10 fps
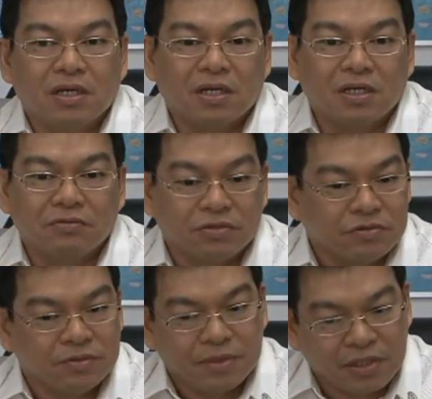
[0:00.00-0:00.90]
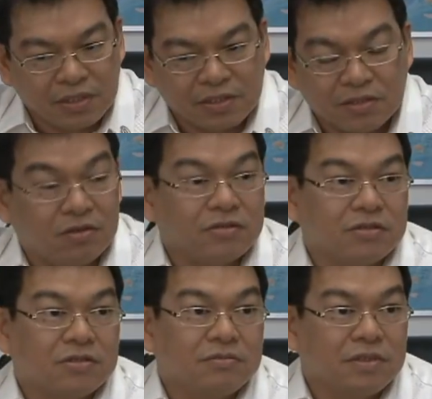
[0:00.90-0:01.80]
and what will be its
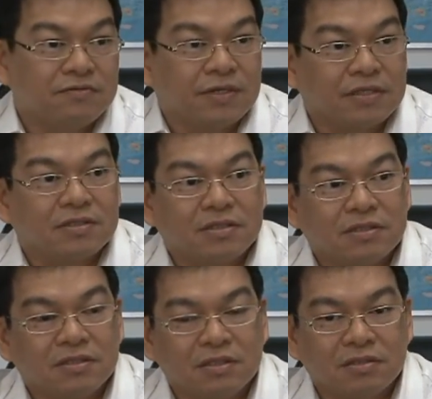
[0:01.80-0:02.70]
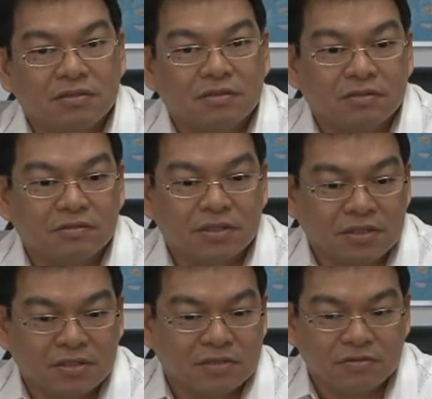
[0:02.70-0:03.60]
long-term effect, not
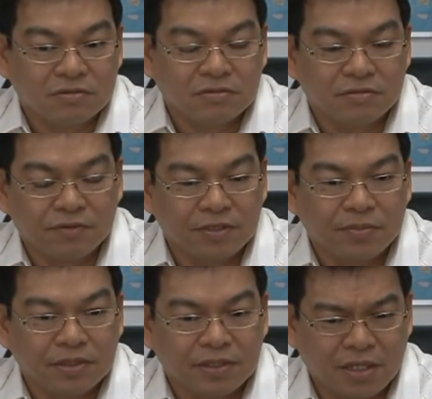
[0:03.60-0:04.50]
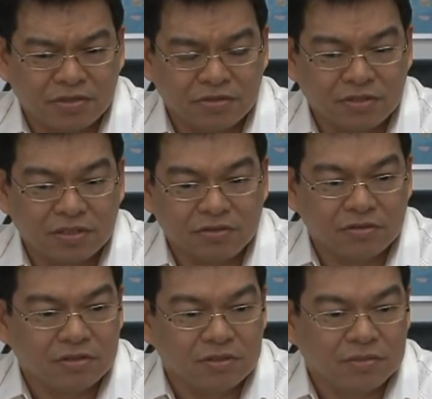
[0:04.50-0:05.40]
just to Philippine national
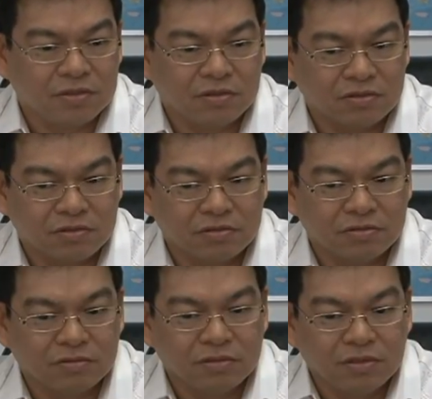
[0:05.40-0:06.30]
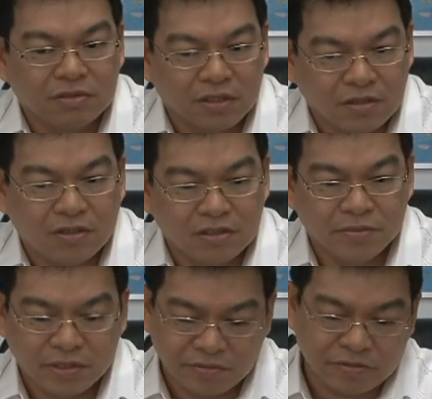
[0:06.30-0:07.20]
security, but also to the
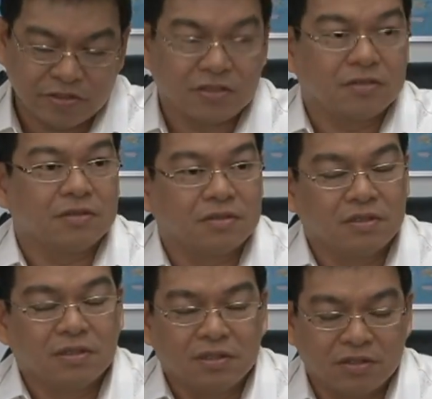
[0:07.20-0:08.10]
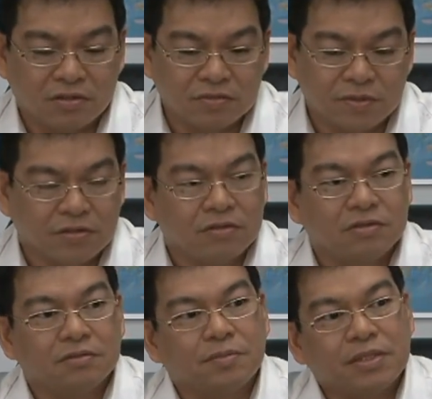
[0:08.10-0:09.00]
economy and, of course, the
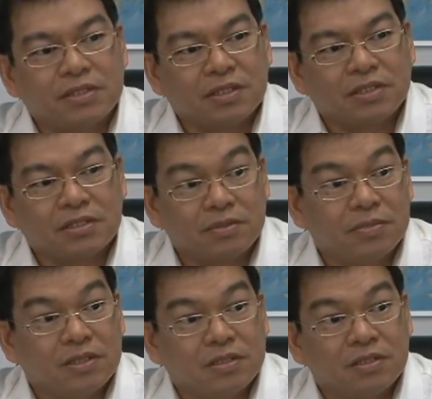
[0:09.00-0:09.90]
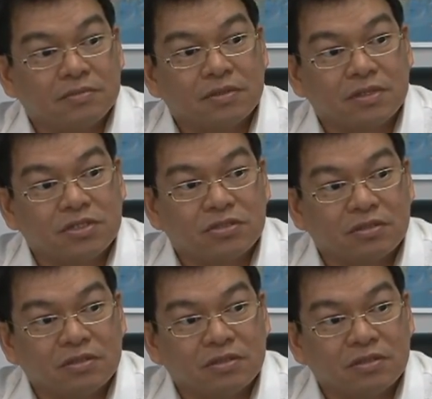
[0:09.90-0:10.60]
overall peace and stability of the region.